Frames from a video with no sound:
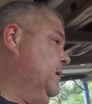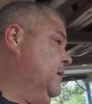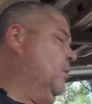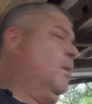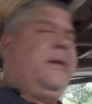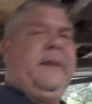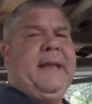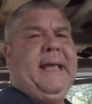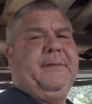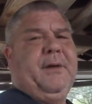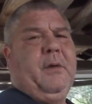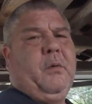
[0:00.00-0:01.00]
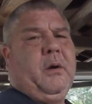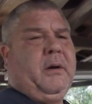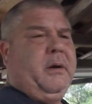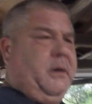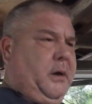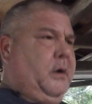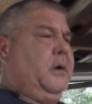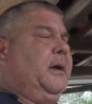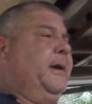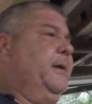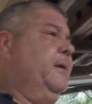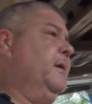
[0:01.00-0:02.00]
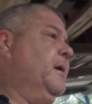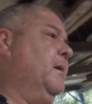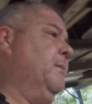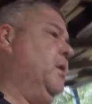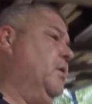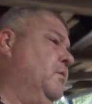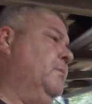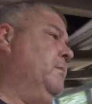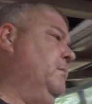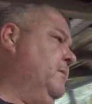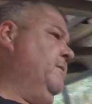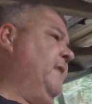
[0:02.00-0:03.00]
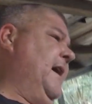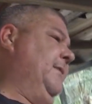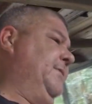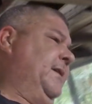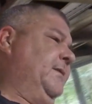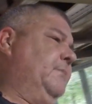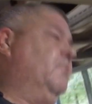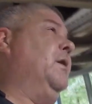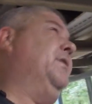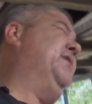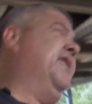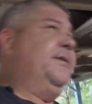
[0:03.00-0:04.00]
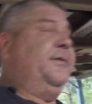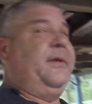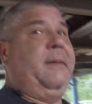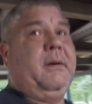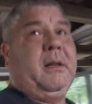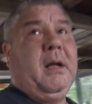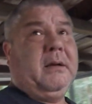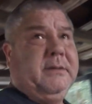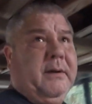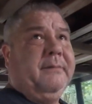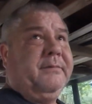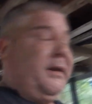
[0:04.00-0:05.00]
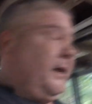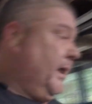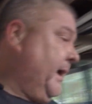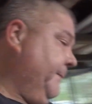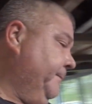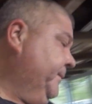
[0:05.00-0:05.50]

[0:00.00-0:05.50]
on one of the days I work early and come home 6 or 7 o'clock, still have some daylight.